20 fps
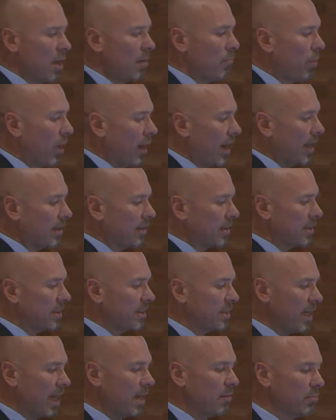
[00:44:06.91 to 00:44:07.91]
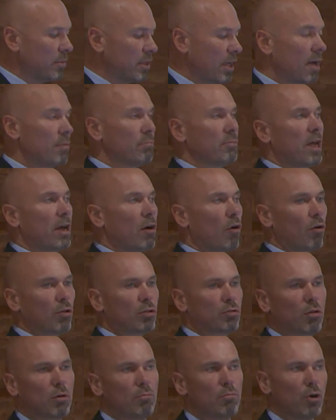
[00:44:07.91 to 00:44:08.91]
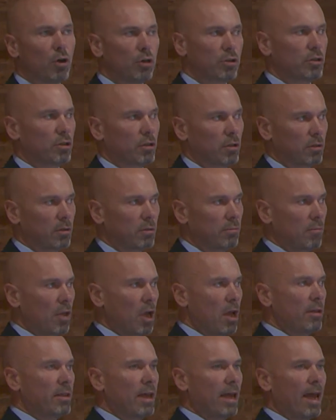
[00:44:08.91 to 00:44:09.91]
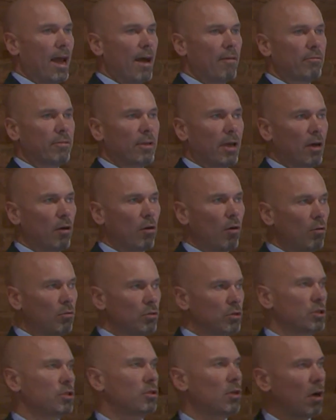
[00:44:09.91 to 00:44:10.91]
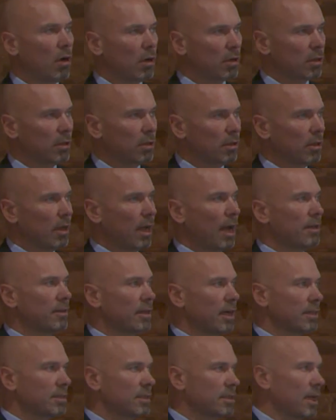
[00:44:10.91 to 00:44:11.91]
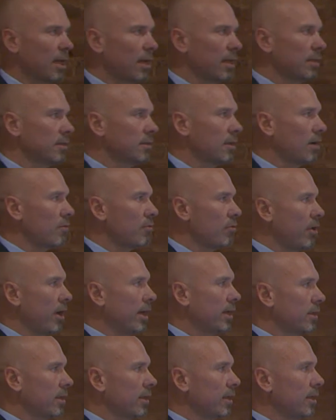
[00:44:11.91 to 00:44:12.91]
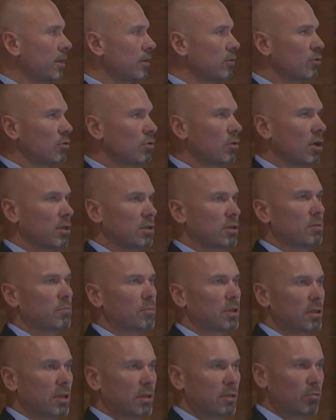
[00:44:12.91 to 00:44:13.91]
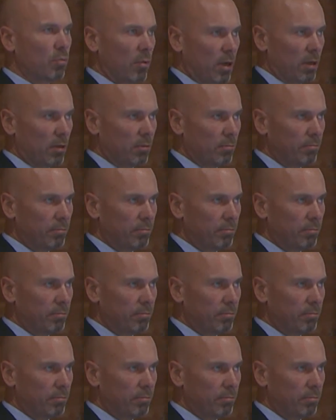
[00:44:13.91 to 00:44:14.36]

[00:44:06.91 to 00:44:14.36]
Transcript: But at the same time, they're also a merchant. They have their own stock, and they're selling directly to customers as well.